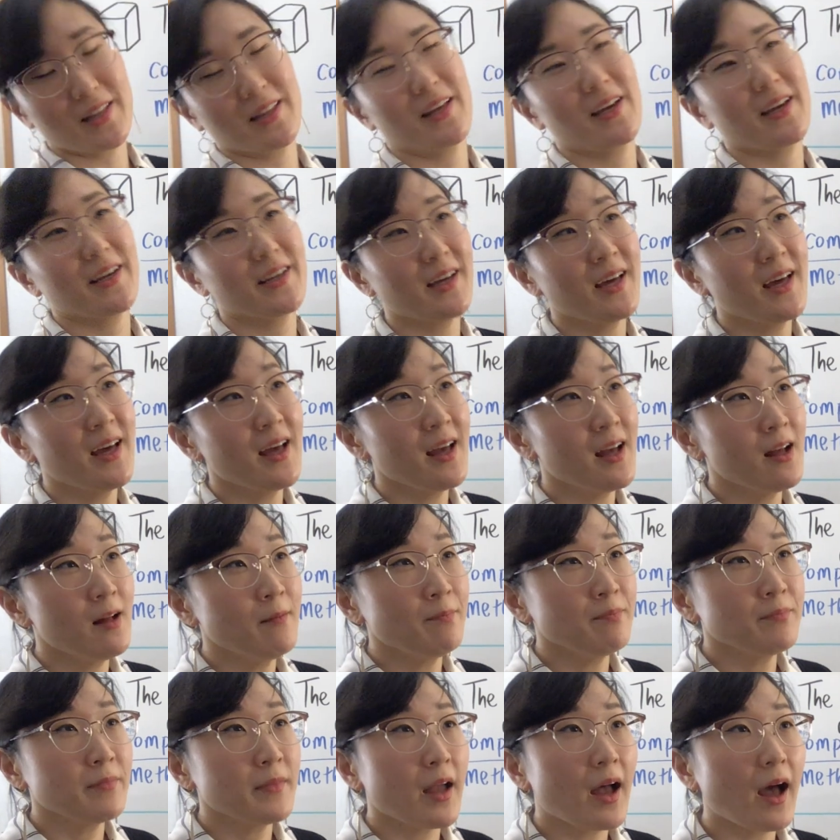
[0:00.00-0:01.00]
Like,
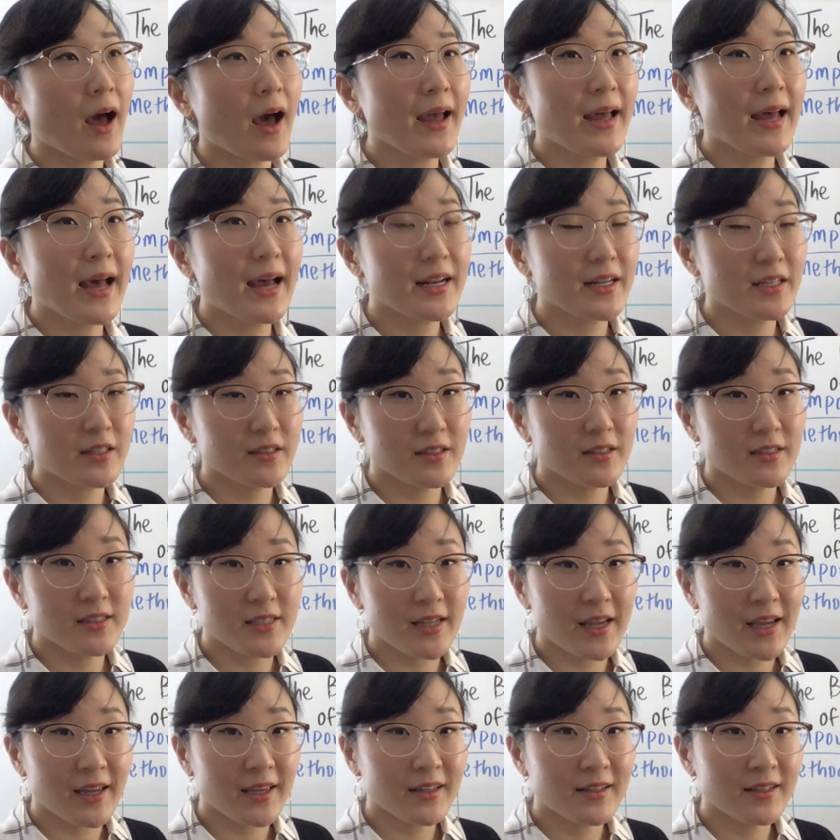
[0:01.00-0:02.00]
I had a good
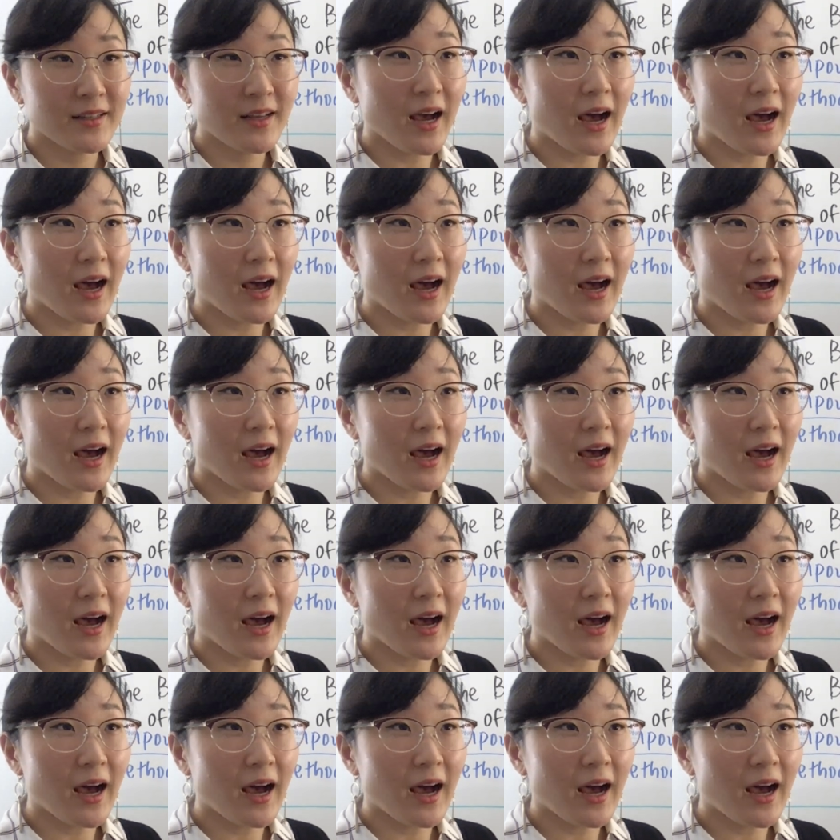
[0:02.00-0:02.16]
day.